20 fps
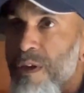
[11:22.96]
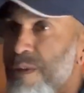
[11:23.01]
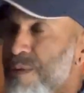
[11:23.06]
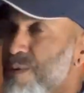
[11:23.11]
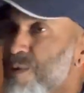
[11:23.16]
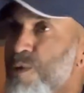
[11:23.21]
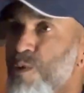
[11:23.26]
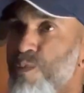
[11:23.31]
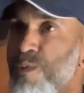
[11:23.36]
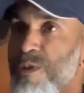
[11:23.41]

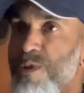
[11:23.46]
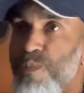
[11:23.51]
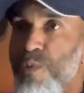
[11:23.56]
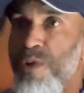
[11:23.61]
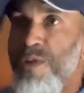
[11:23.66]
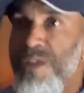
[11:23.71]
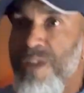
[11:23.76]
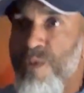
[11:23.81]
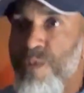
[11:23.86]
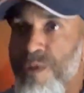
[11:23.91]
Too much
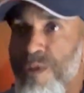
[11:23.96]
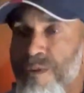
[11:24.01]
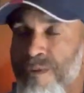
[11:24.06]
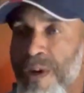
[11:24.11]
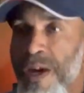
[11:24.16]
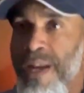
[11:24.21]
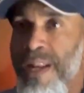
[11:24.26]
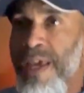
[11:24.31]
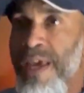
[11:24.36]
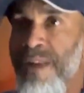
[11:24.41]
pushing with the
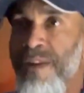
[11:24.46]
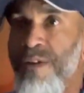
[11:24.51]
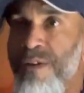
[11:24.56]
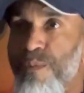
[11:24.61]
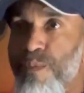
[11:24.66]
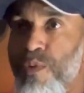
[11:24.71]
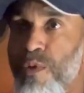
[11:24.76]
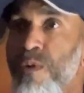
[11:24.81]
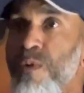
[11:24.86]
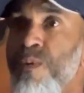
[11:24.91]
right hand.
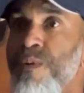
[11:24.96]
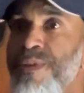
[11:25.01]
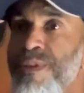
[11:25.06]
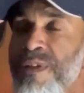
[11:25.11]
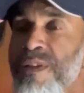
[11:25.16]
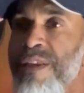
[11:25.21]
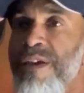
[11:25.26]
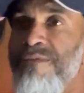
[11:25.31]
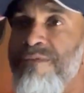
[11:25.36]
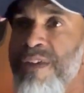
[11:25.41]
Pull with the
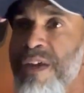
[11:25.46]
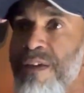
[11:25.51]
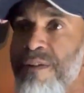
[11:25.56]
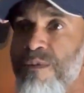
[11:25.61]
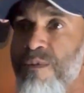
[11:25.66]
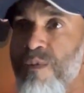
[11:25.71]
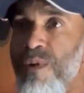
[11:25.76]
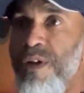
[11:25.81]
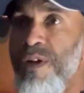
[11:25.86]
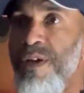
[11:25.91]
left hand.
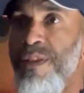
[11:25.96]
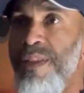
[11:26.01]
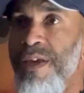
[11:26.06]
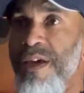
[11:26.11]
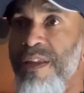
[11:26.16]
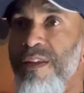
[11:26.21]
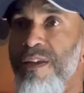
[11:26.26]
Work on that.